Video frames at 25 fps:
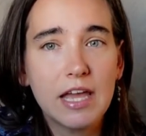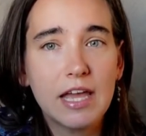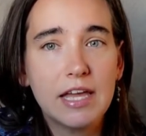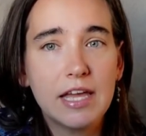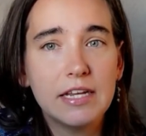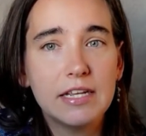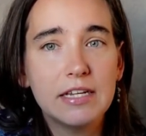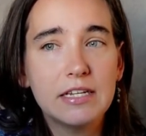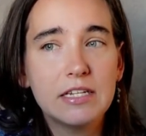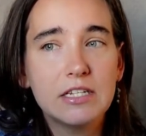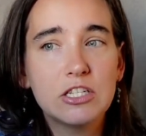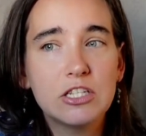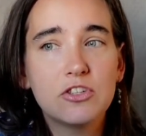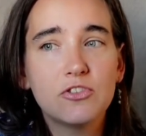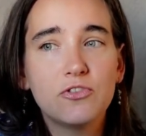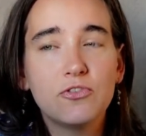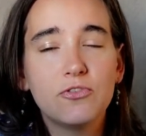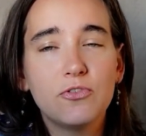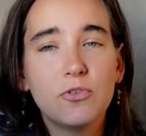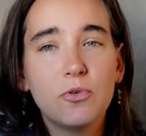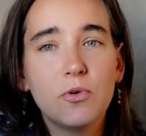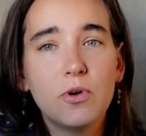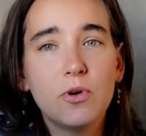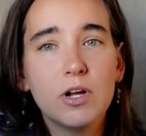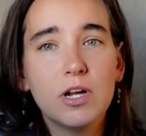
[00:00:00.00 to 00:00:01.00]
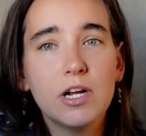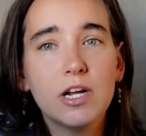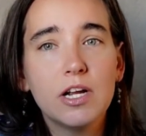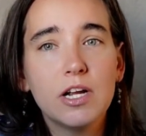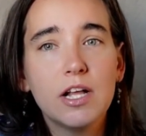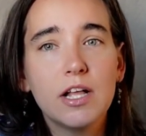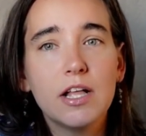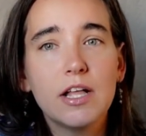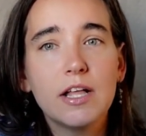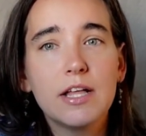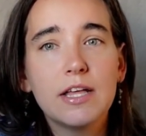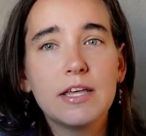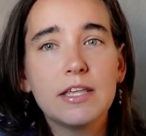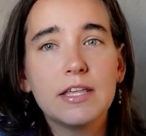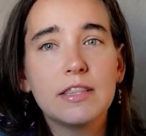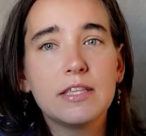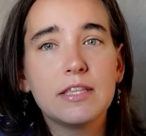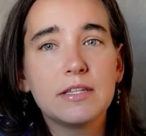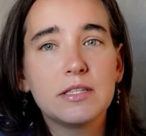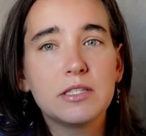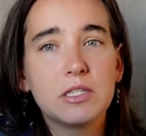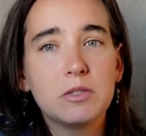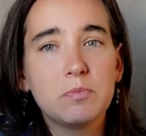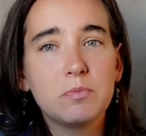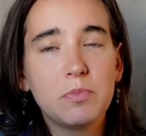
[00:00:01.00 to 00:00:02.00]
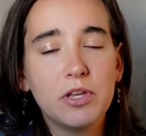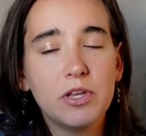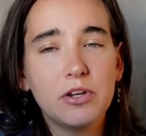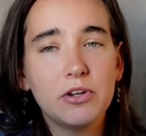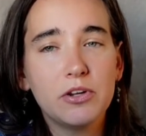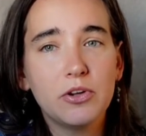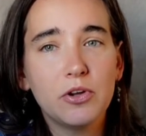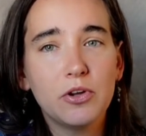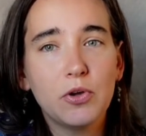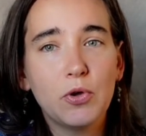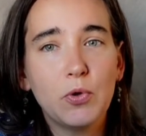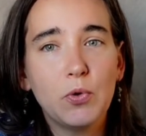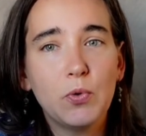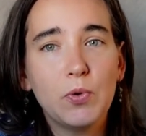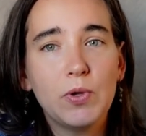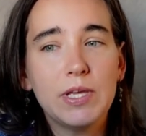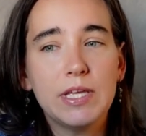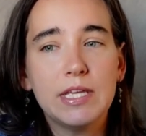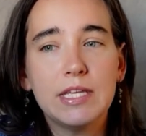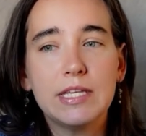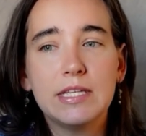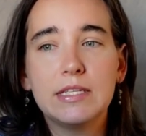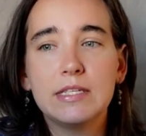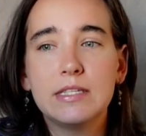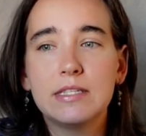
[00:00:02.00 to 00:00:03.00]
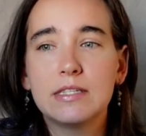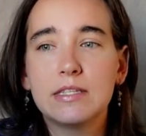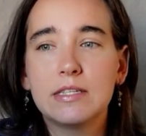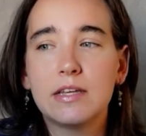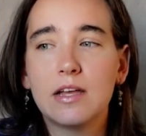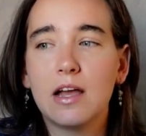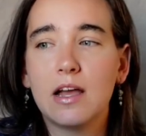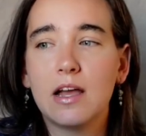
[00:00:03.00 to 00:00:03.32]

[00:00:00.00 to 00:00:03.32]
and it is for the spinner who is